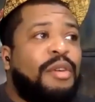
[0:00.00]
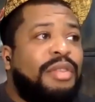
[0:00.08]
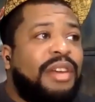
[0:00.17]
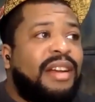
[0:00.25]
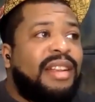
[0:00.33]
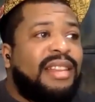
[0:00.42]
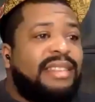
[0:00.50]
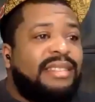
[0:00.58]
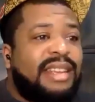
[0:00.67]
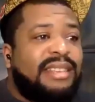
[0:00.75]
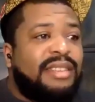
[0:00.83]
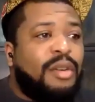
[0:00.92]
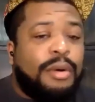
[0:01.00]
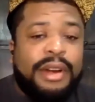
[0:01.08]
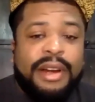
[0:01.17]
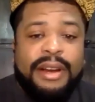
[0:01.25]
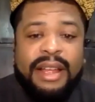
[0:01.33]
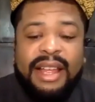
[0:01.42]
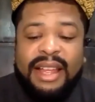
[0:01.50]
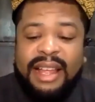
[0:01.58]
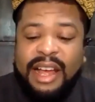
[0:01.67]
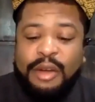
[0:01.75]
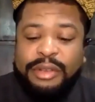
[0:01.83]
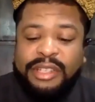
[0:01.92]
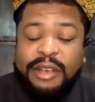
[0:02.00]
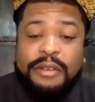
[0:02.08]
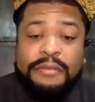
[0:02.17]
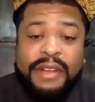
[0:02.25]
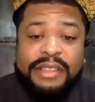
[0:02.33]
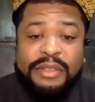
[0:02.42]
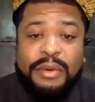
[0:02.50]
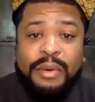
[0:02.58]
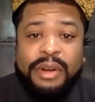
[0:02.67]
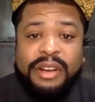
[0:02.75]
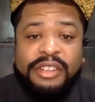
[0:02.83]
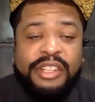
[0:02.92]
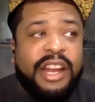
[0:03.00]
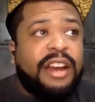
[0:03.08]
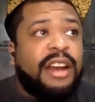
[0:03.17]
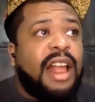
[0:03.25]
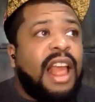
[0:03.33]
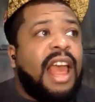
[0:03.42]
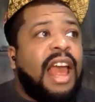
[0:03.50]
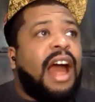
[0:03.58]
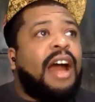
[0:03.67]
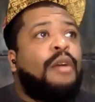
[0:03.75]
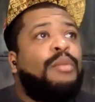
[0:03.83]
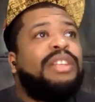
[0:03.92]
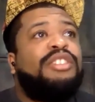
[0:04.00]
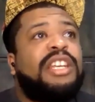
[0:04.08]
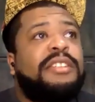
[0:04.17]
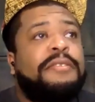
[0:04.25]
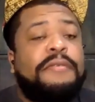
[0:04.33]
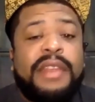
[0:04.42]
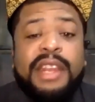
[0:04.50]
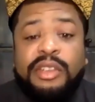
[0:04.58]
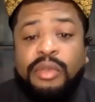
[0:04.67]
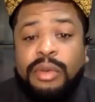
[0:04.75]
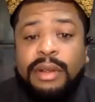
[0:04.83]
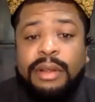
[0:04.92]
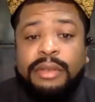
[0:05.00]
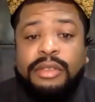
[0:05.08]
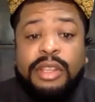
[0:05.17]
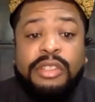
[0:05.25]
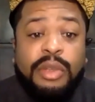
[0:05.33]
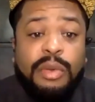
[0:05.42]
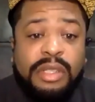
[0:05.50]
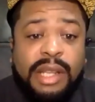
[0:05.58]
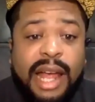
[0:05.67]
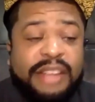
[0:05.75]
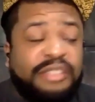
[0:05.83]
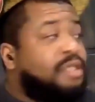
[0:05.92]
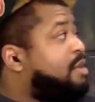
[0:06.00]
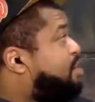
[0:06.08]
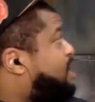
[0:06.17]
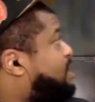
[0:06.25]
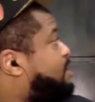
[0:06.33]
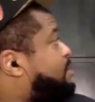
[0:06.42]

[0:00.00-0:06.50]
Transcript: there and order, or tell your friends to order, share. We just finished The Suit / the Machine,